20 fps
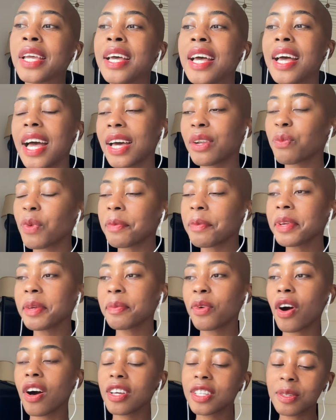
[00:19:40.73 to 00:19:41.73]
and when
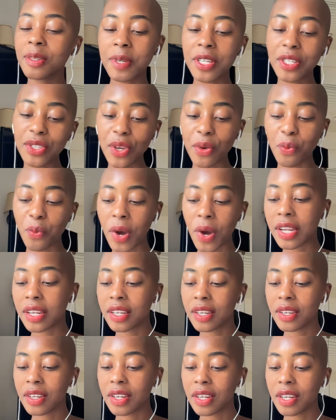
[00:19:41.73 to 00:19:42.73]
people ask me, so
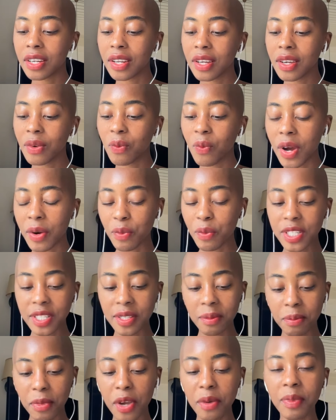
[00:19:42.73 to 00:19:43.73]
when, when was
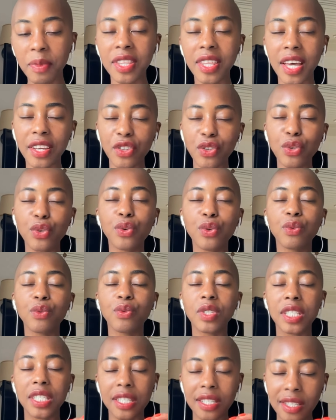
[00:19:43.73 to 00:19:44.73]
the moment that you
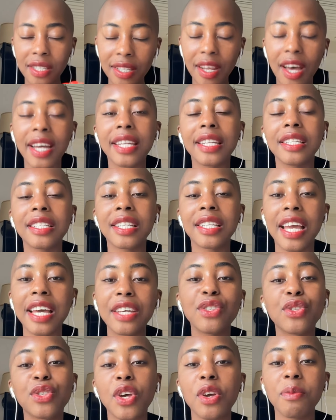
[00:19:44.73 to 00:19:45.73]
decided to
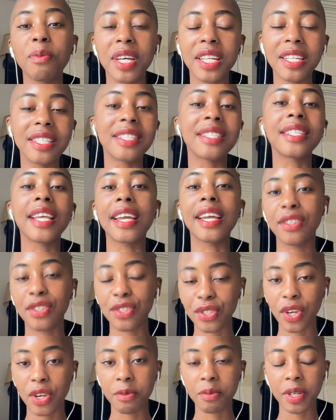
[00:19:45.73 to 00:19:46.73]
get sober and stayed
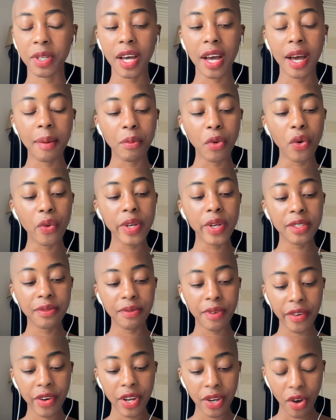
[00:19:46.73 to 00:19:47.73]
sober? I'm always
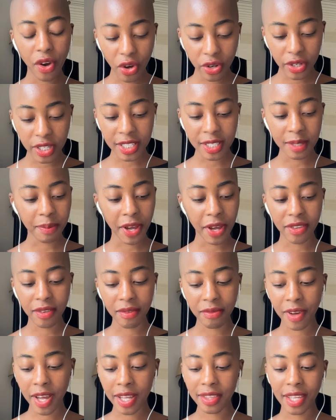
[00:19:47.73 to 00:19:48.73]
very honest about the
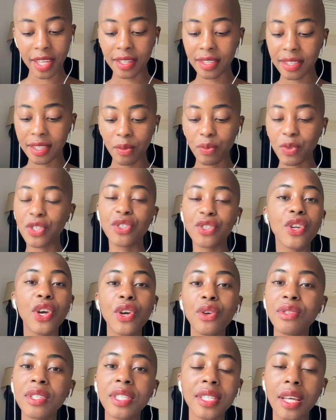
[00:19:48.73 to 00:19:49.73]
fact that there was
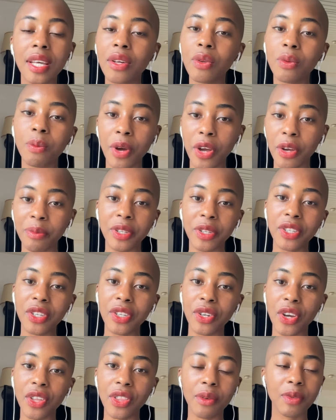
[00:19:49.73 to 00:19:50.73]
no single moment,
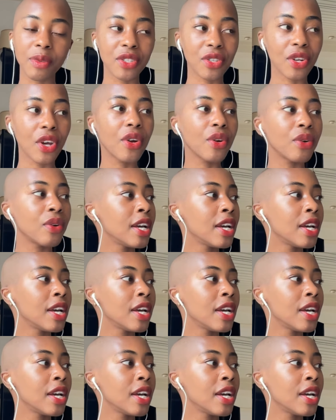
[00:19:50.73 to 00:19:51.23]
you know, there was no